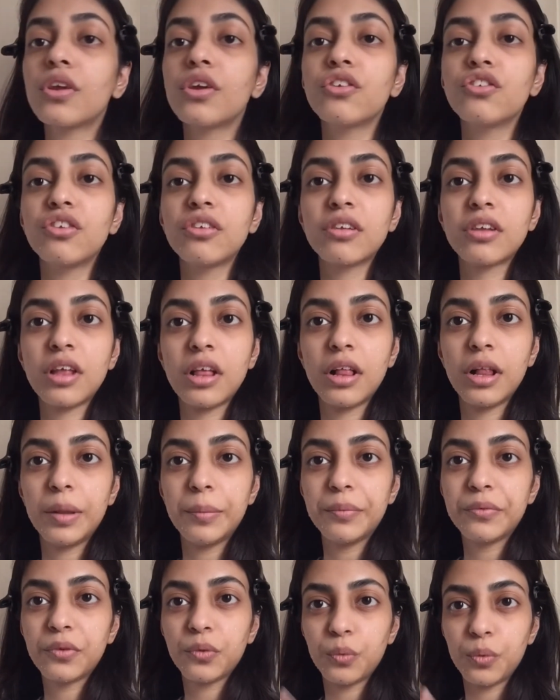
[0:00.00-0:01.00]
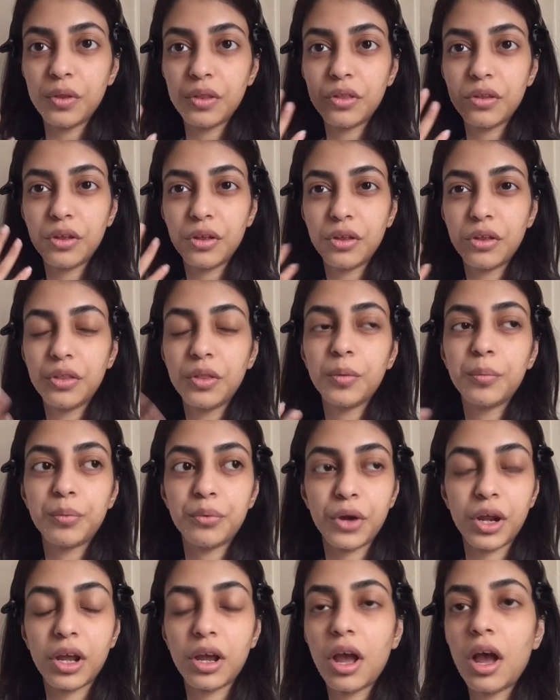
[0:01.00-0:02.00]
just helps with the
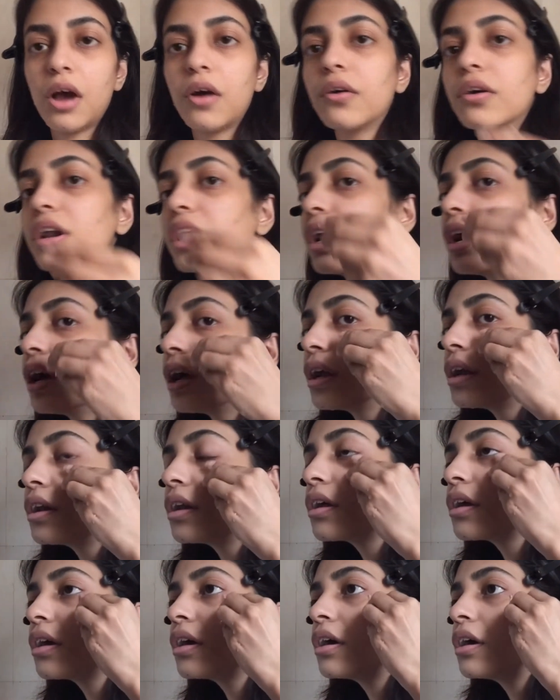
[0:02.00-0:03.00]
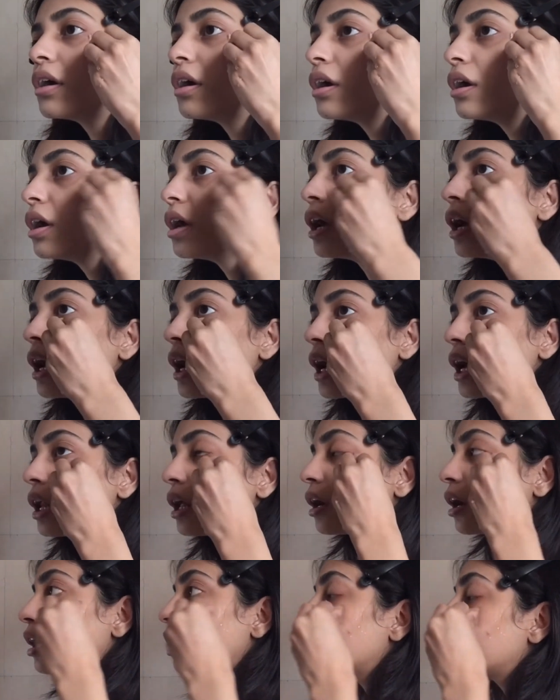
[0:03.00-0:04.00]
breakout and
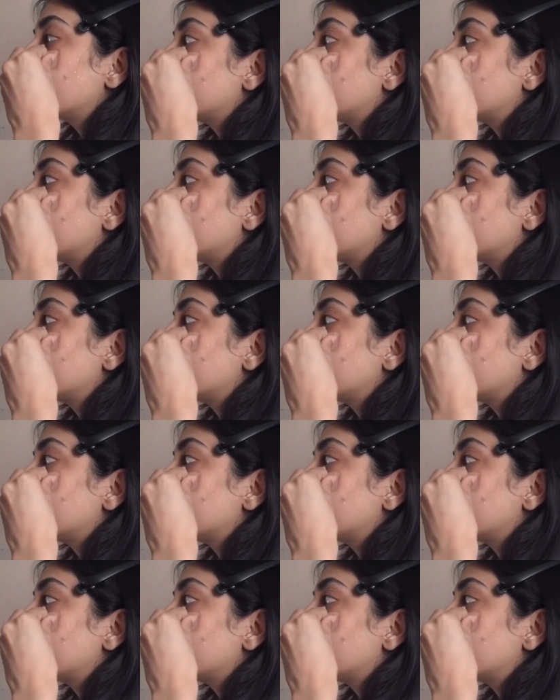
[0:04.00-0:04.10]
any kind